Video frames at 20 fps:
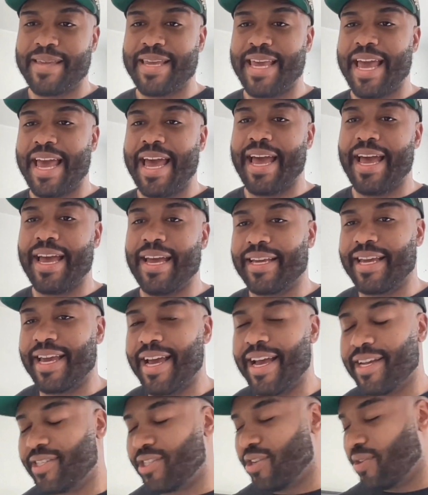Yeah,
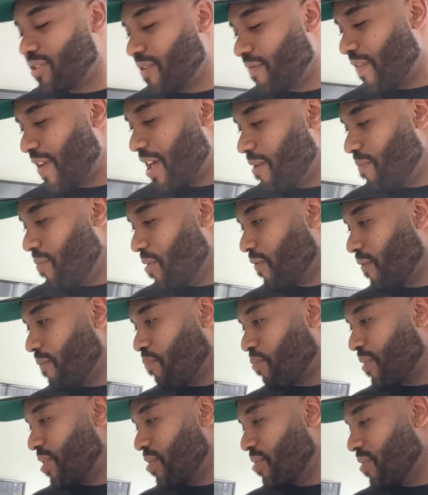yeah. So it's available for
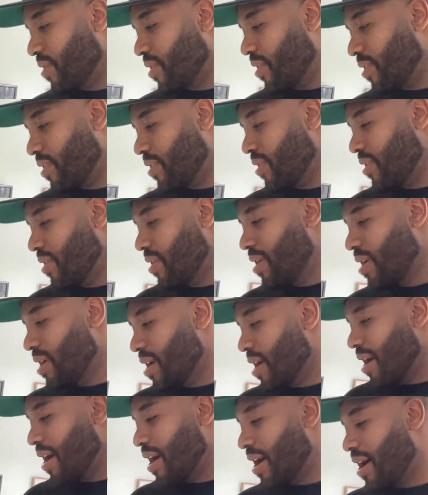pre-order
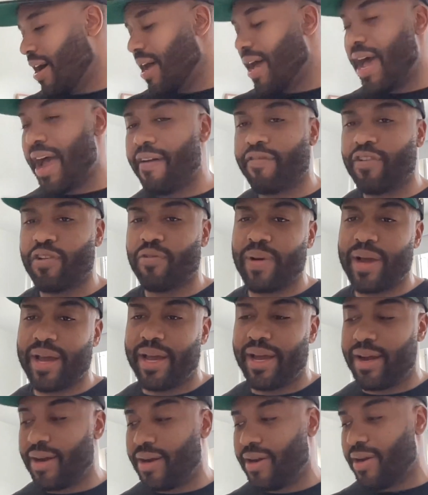
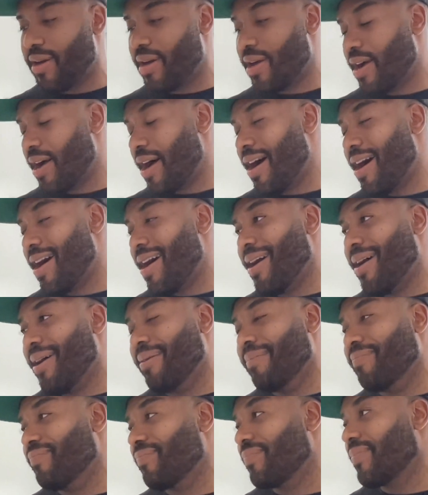everywhere.
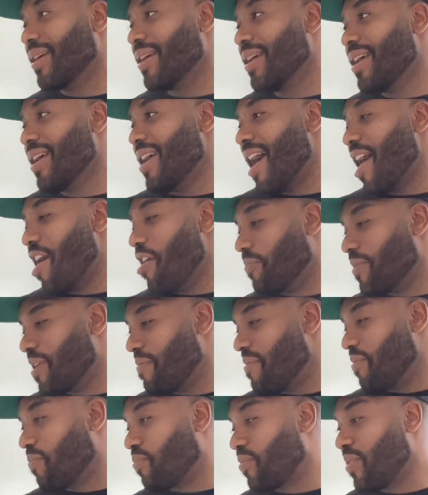I hope that
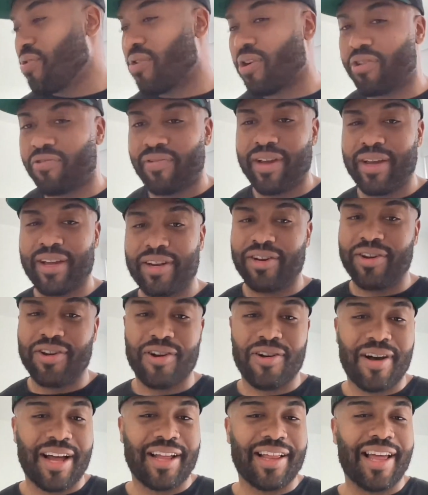people pre-order it.
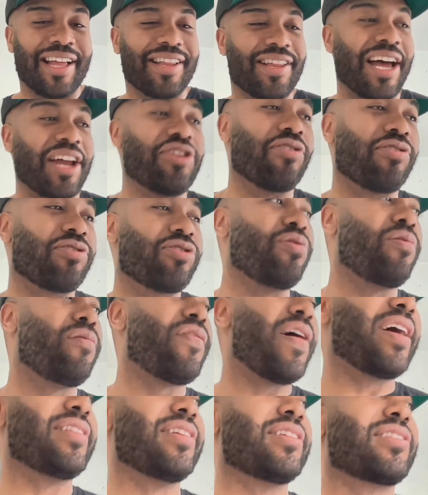I know you've
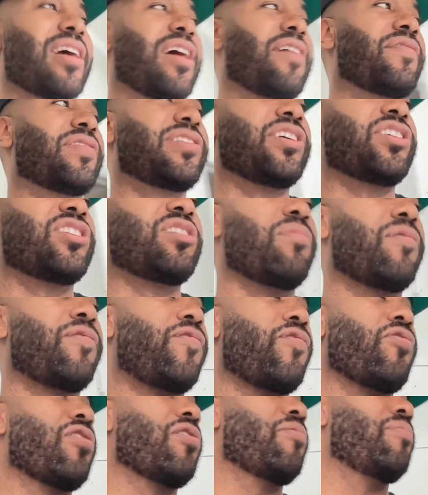had this conversation
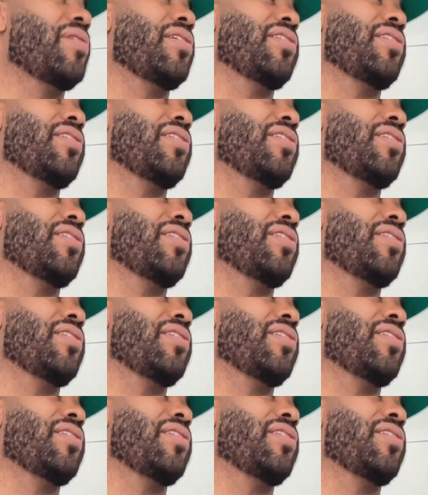before, but